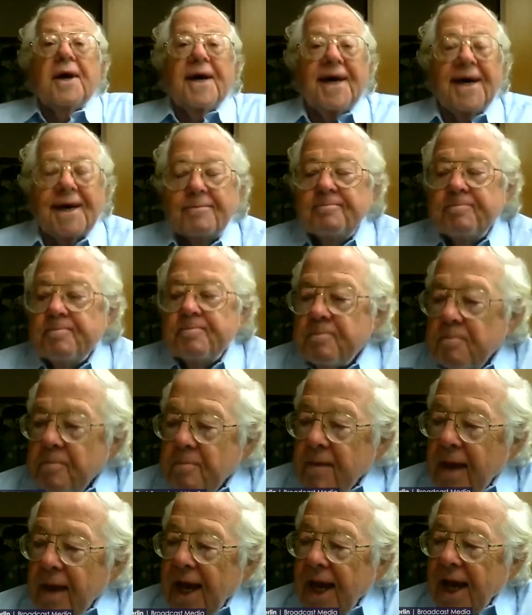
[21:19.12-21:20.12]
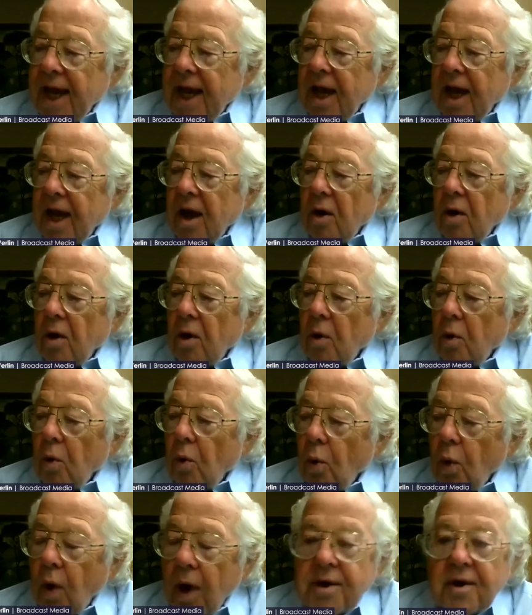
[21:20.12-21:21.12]
um,
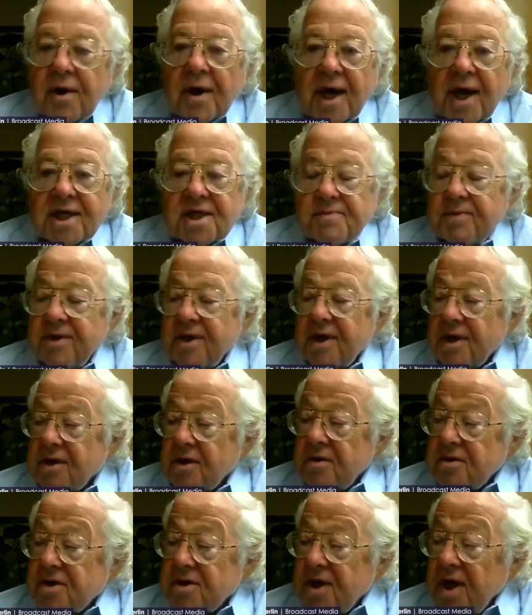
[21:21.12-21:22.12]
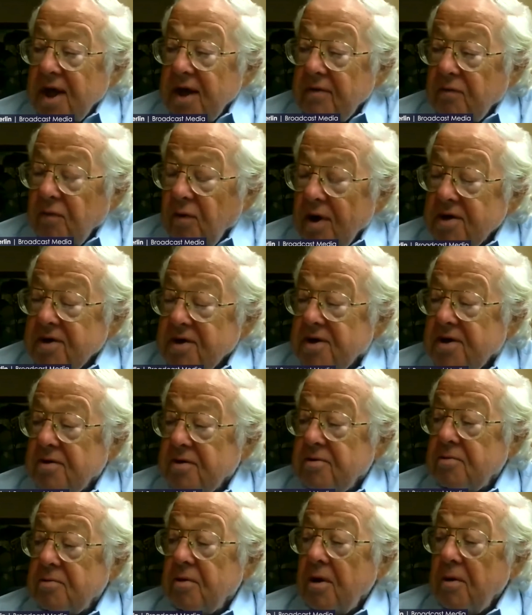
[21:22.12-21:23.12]
what you asked me to do, Steve, was
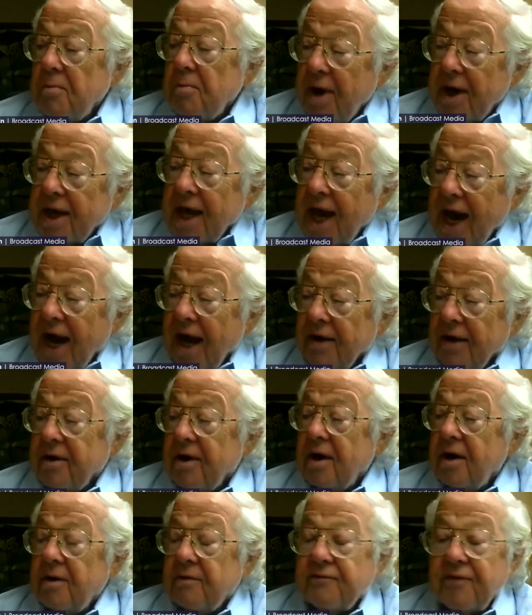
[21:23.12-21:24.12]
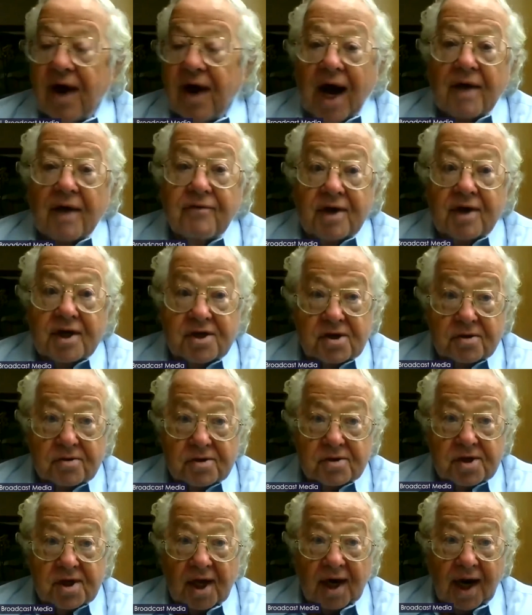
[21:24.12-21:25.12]
to pick out five
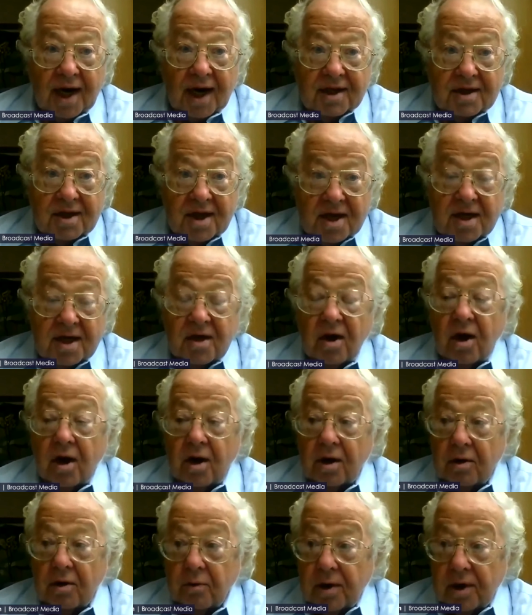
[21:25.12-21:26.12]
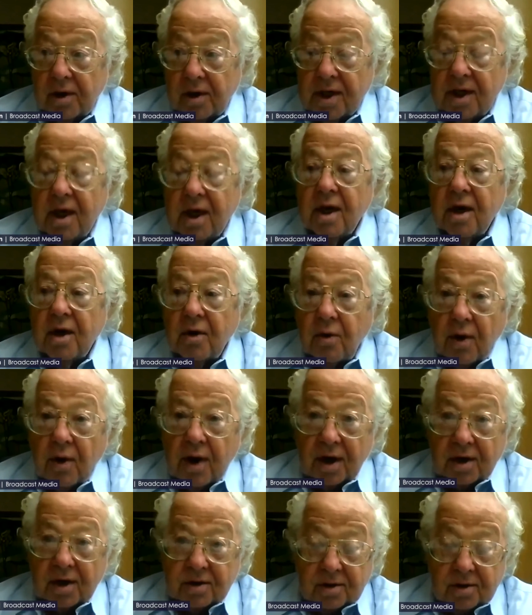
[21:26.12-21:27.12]
issues that I think are really
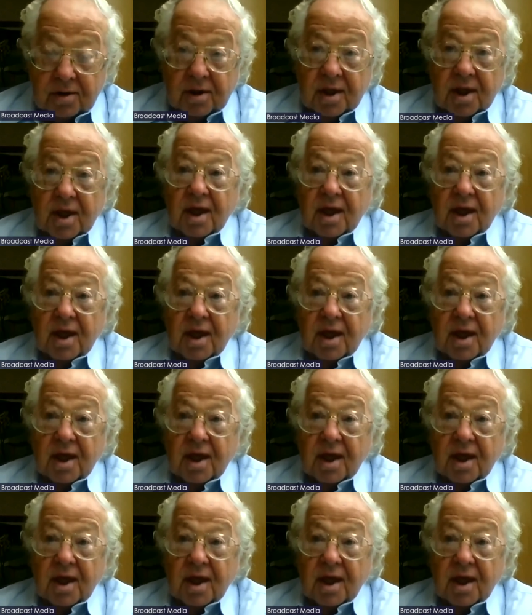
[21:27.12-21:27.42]
critical